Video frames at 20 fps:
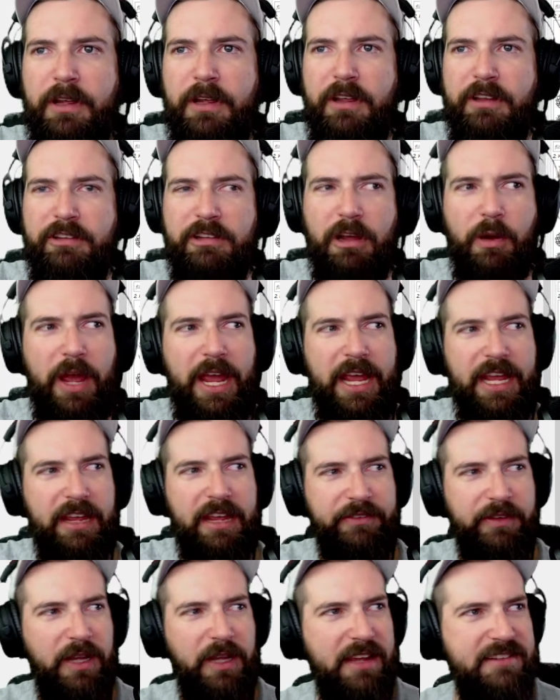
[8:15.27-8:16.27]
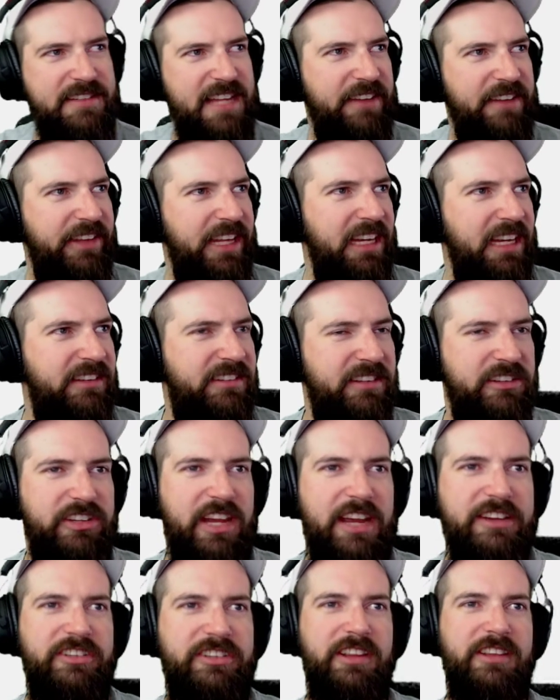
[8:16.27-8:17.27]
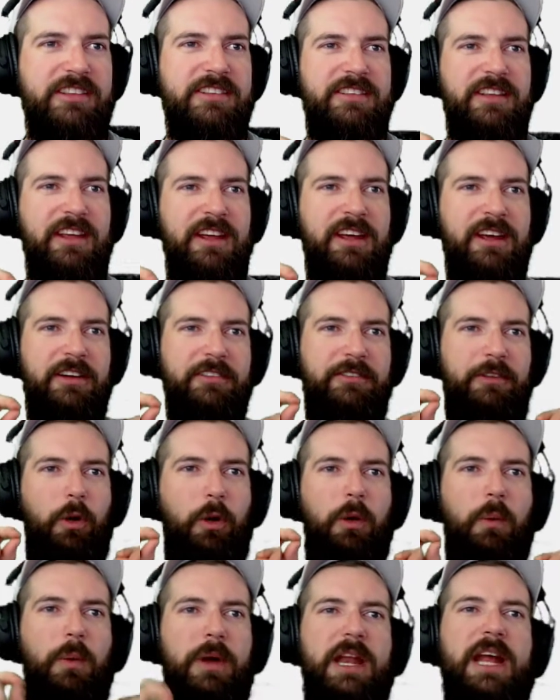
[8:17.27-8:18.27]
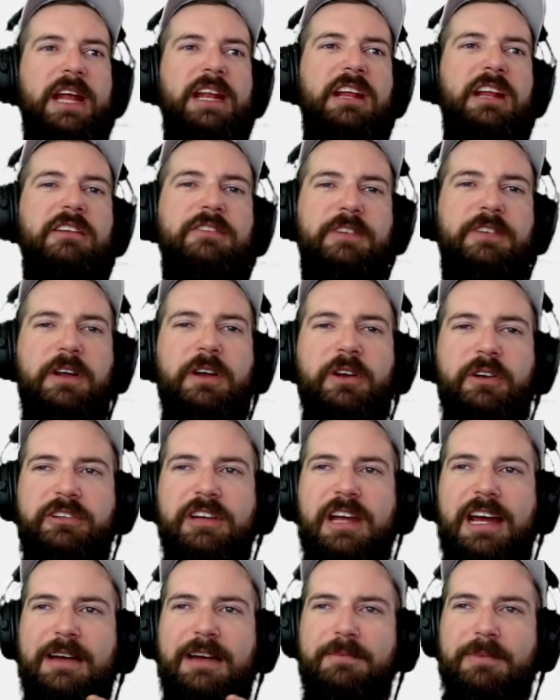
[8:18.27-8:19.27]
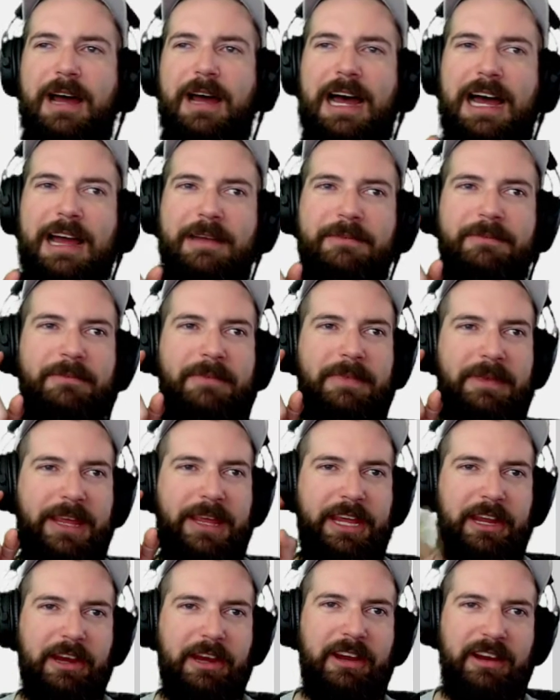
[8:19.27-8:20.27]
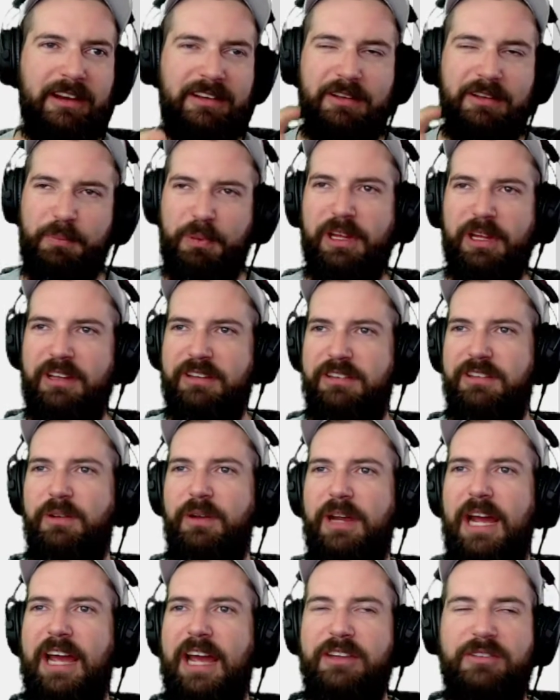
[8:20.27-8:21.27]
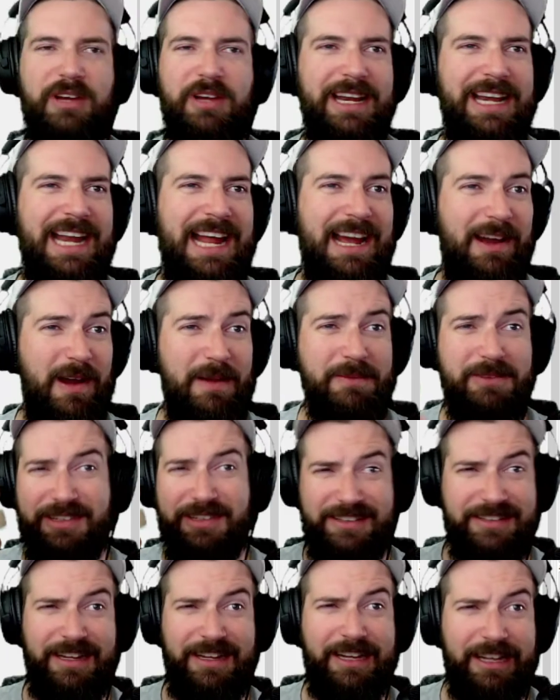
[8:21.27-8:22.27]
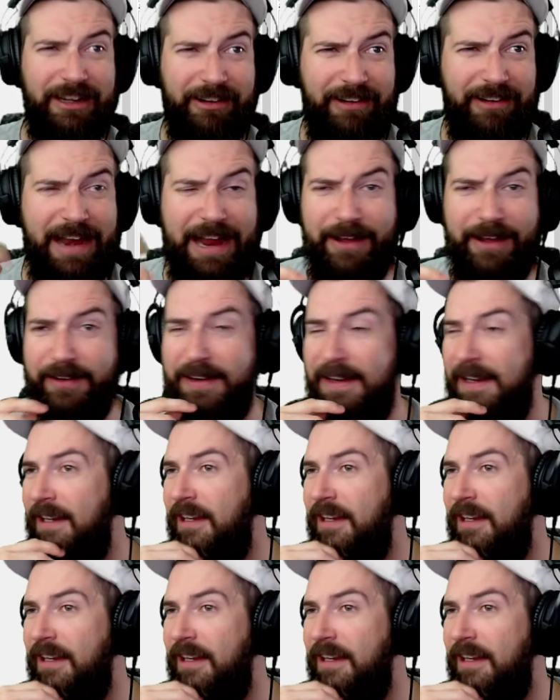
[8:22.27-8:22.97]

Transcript: So, hey, if you guys have any suggestions for what I need to Photoshop, I'm here to please you guys. Right now, I'm just dicking around.